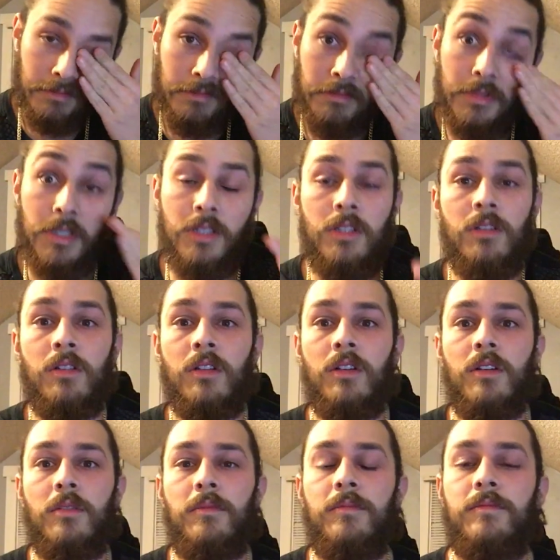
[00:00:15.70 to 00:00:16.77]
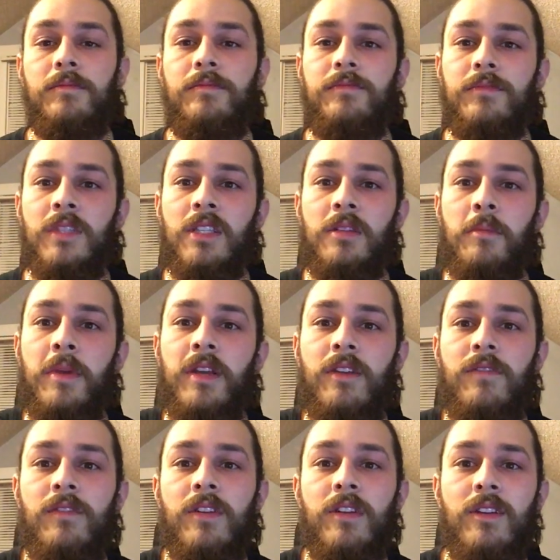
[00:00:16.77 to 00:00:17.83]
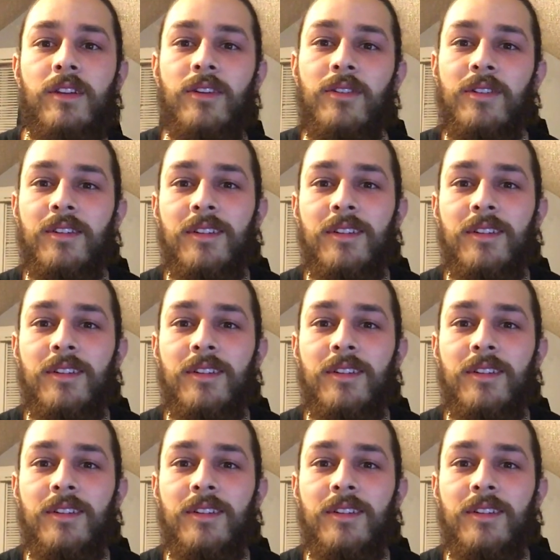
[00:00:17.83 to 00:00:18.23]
I'm still up. Need to make a video.